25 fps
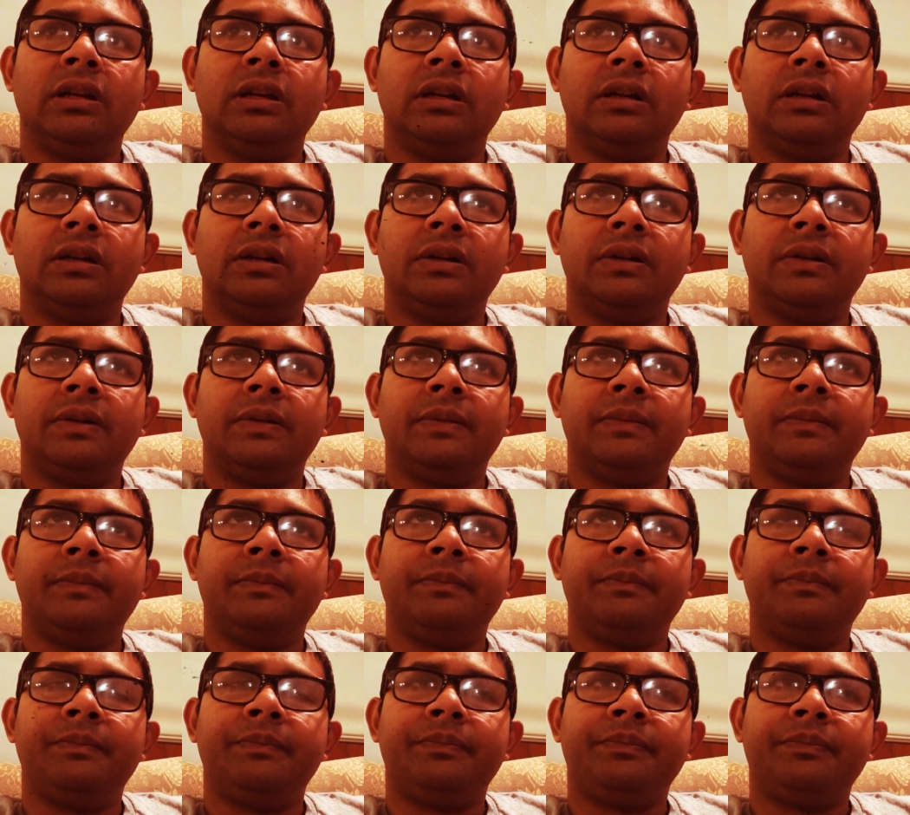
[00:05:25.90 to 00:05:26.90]

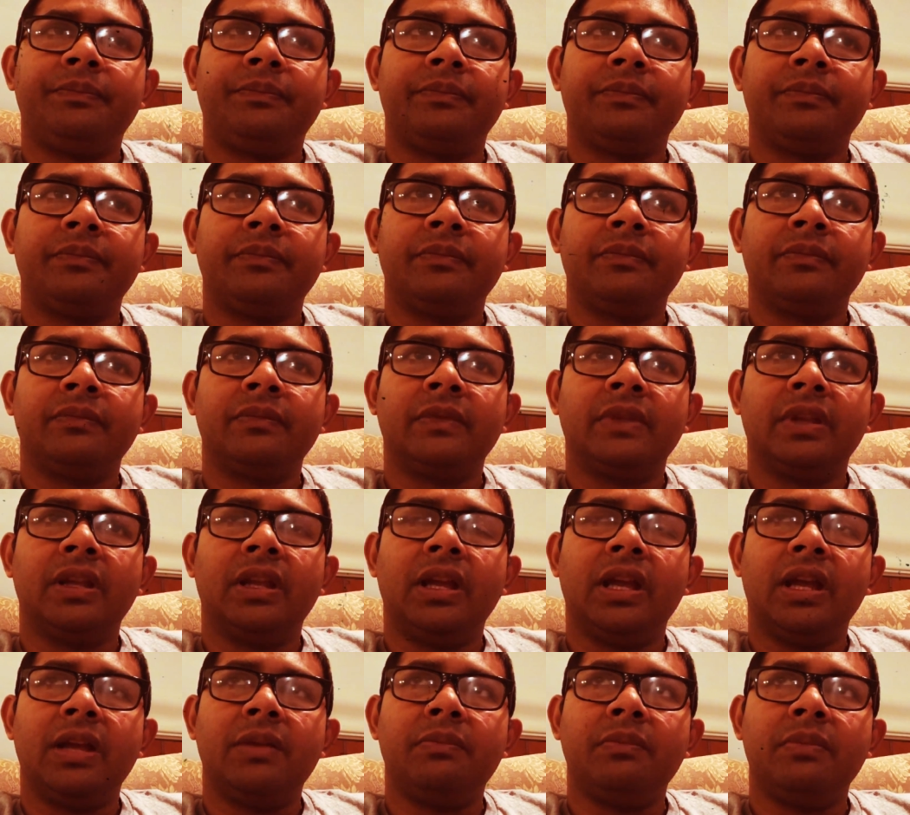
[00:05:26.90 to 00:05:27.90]

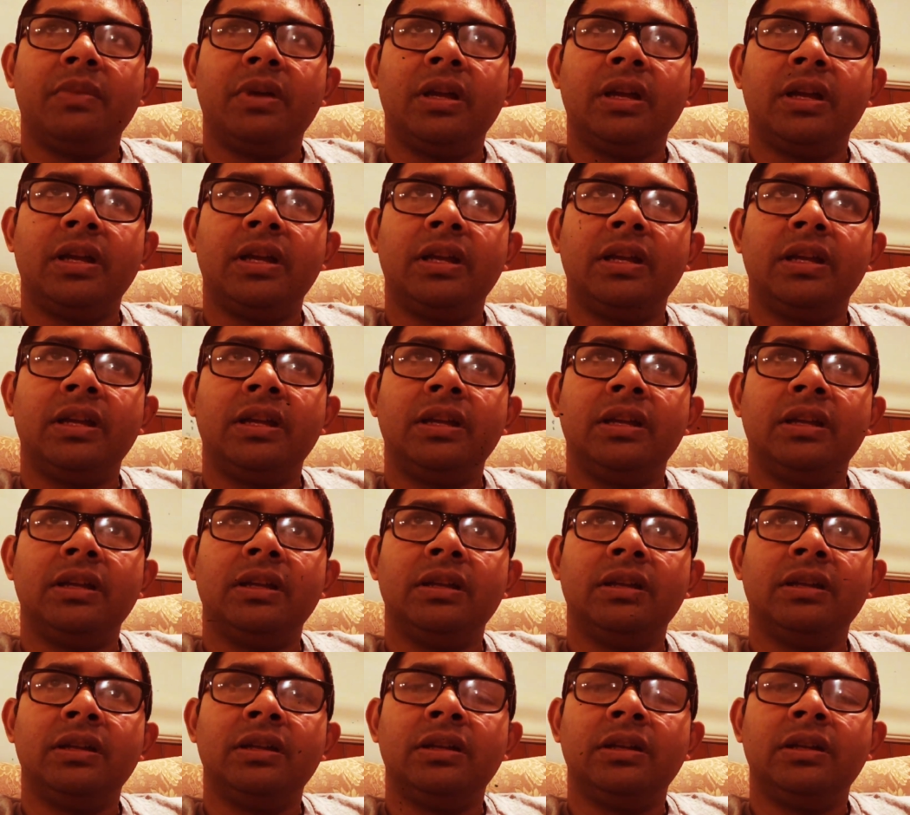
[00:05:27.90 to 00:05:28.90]
at my
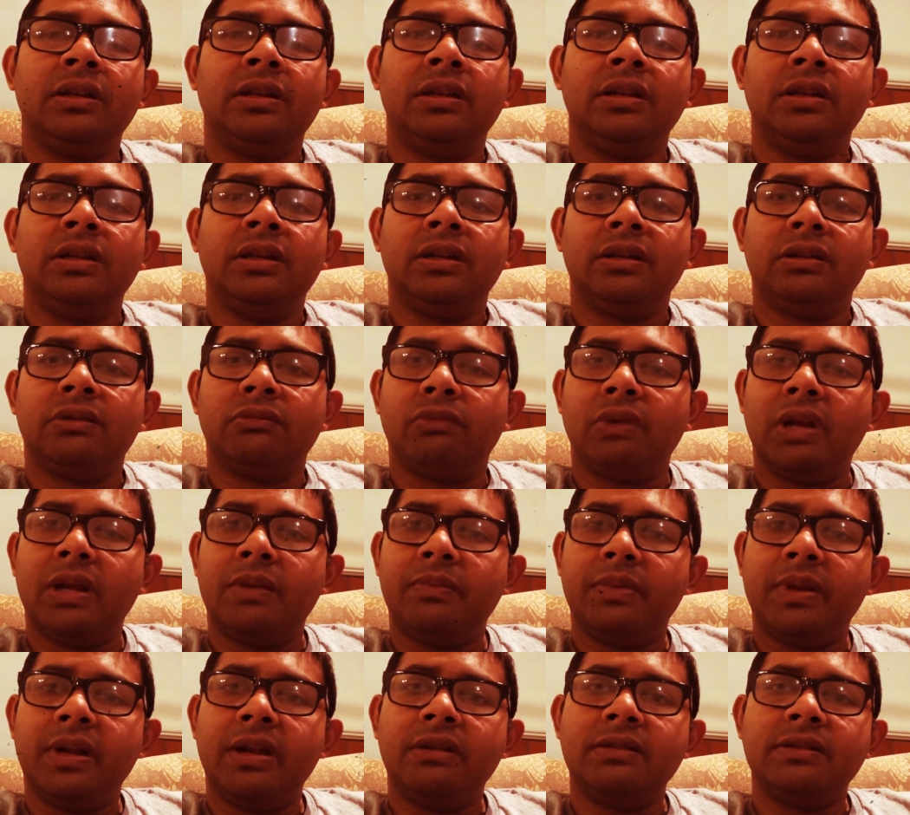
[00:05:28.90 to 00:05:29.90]

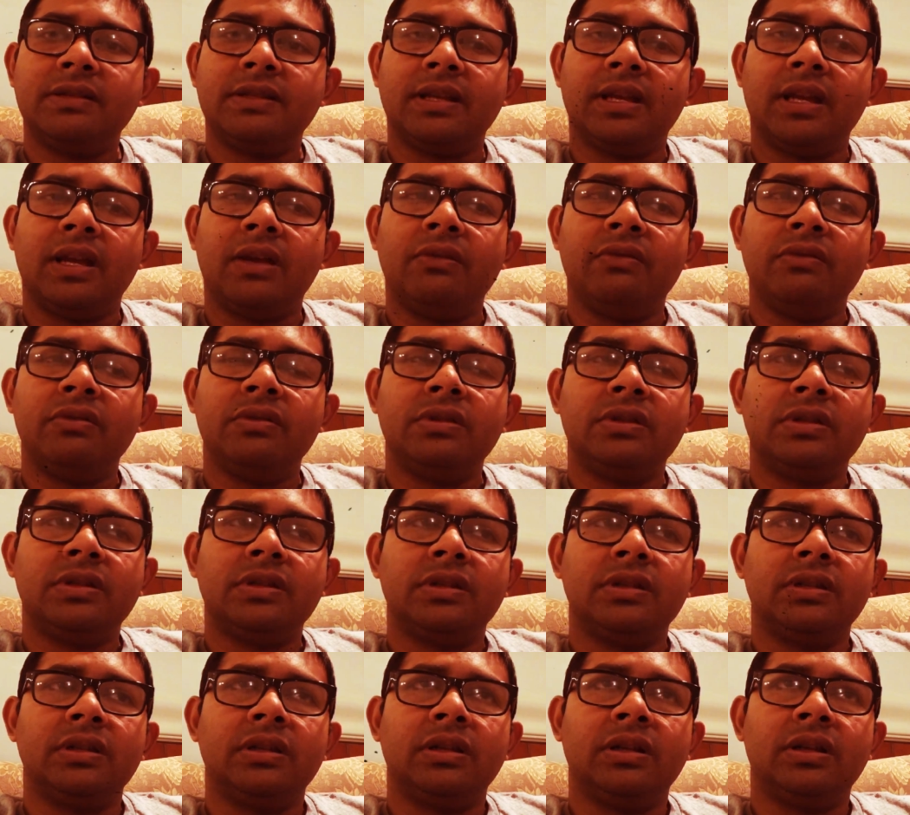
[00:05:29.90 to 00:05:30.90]
grandparents'
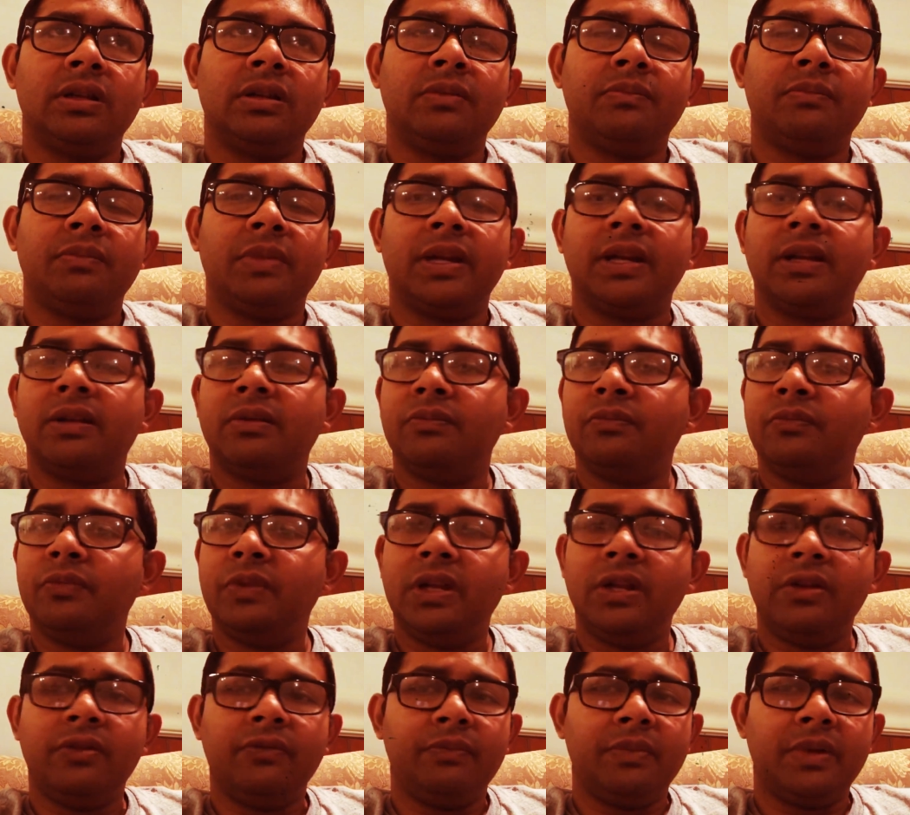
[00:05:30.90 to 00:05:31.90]
house. None
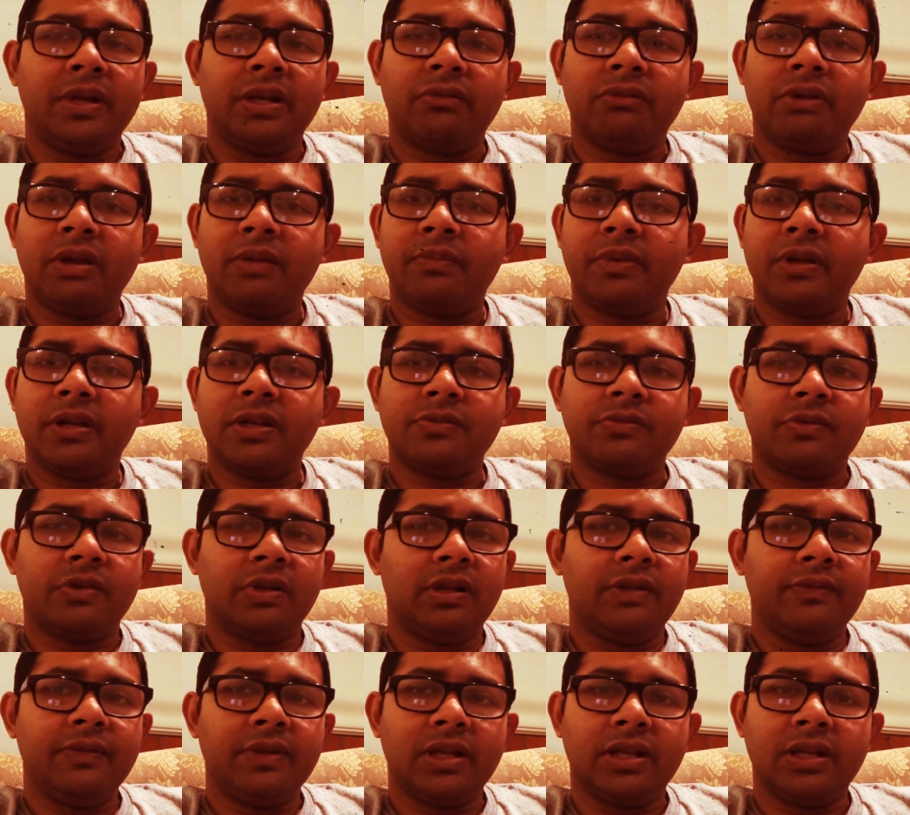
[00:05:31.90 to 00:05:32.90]
of my grandparents were
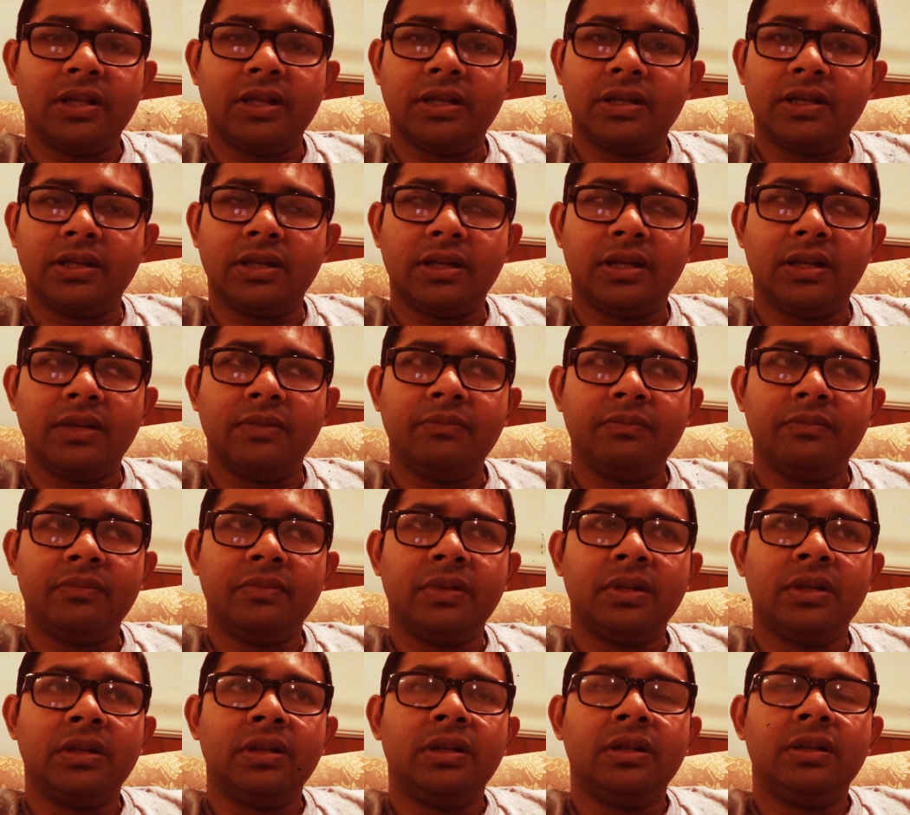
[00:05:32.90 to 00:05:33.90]
living at that time.
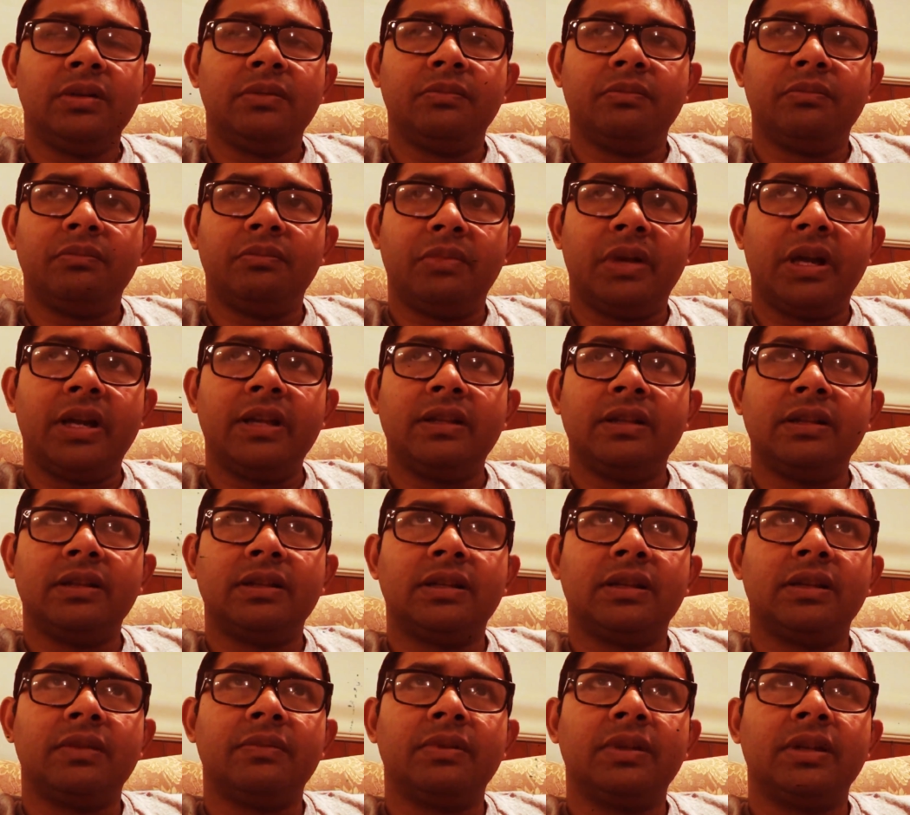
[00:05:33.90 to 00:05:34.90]
By that
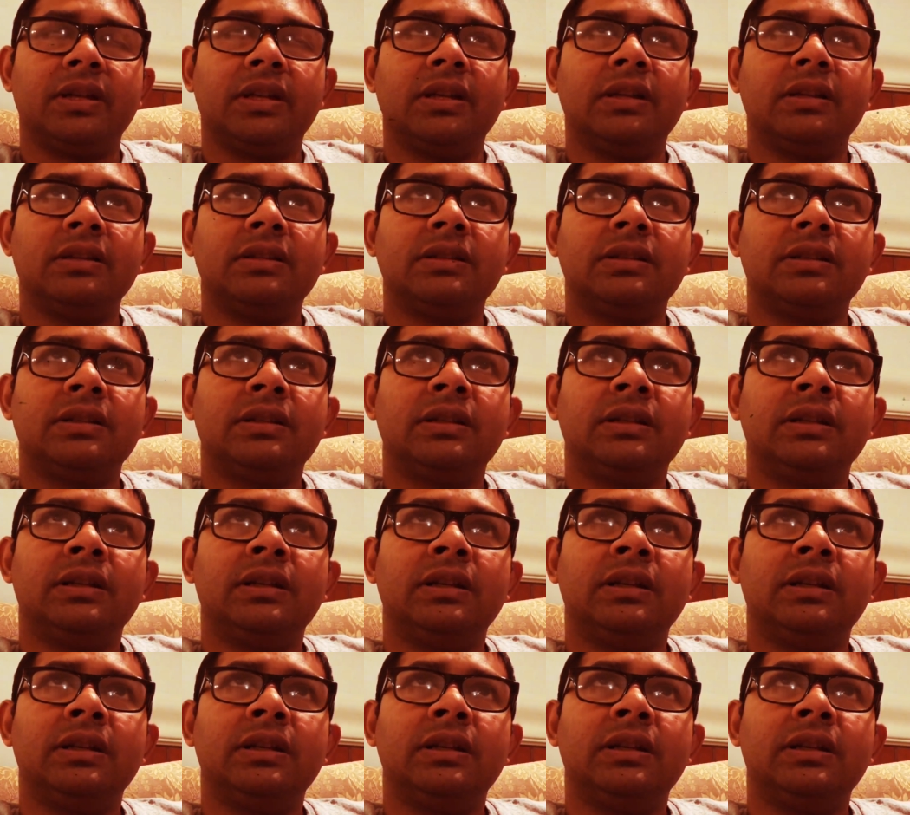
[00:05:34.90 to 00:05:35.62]
time, I guess.